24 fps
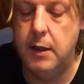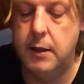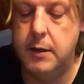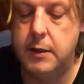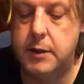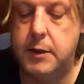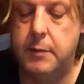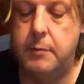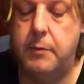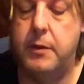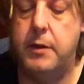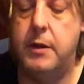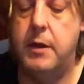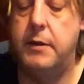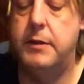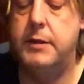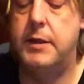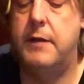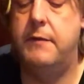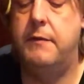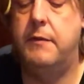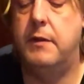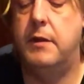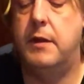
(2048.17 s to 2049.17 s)
Someone knows
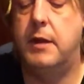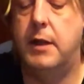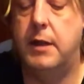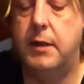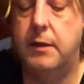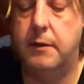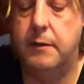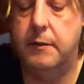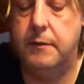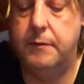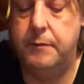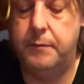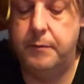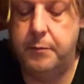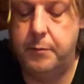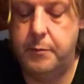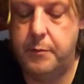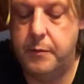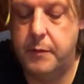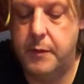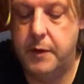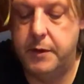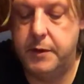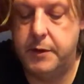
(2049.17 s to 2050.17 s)
everything.
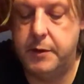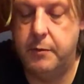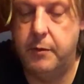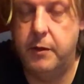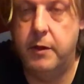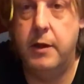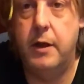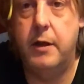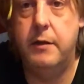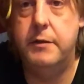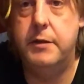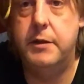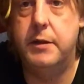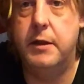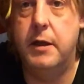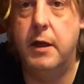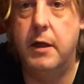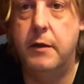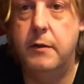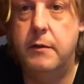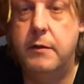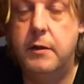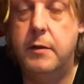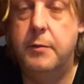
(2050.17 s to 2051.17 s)
Someone knows, you
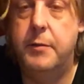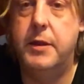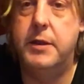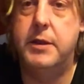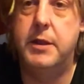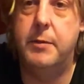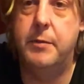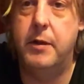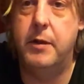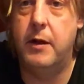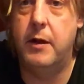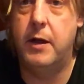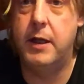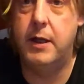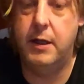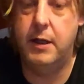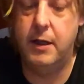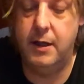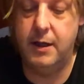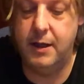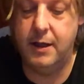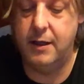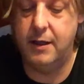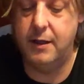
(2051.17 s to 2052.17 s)
know. Could be a Gemini.
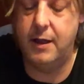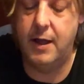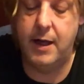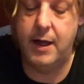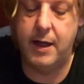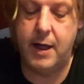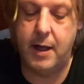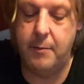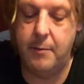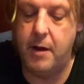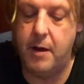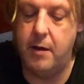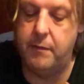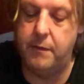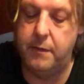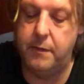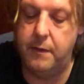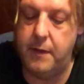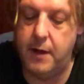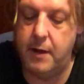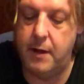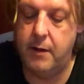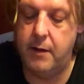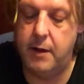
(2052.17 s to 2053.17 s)
They came out
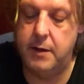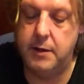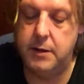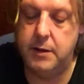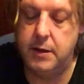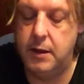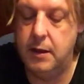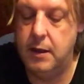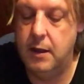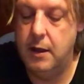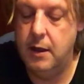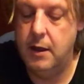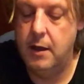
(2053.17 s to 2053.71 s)
through their energy.